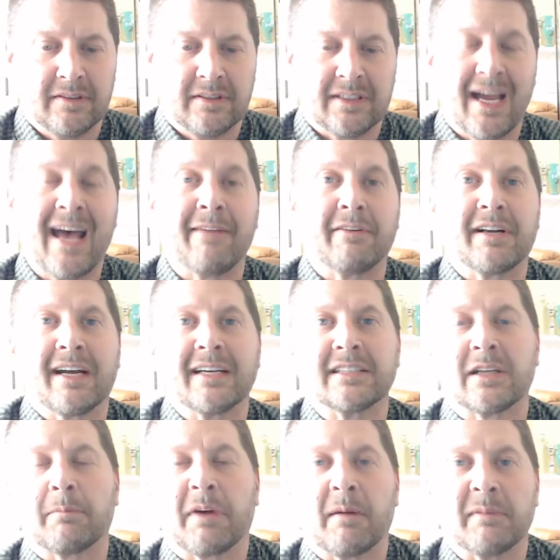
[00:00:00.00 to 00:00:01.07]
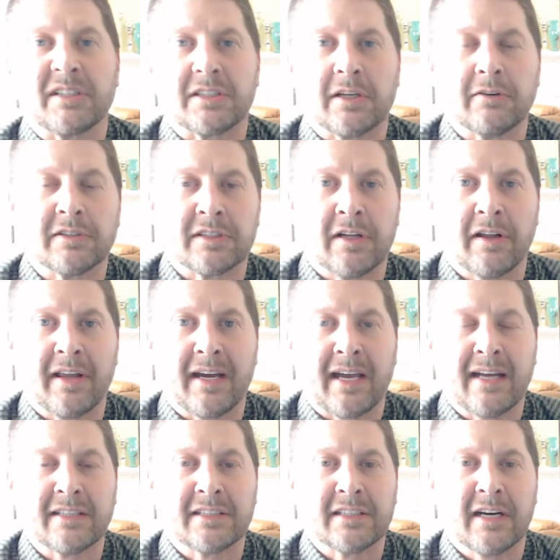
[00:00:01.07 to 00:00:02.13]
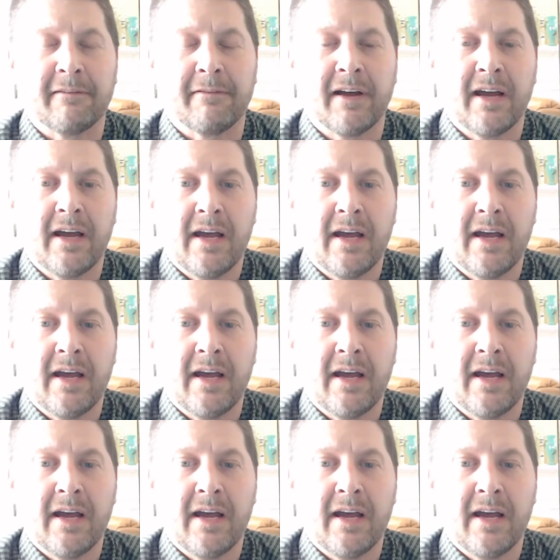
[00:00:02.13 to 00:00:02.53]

to advertise upcoming shows and all that kind of stuff.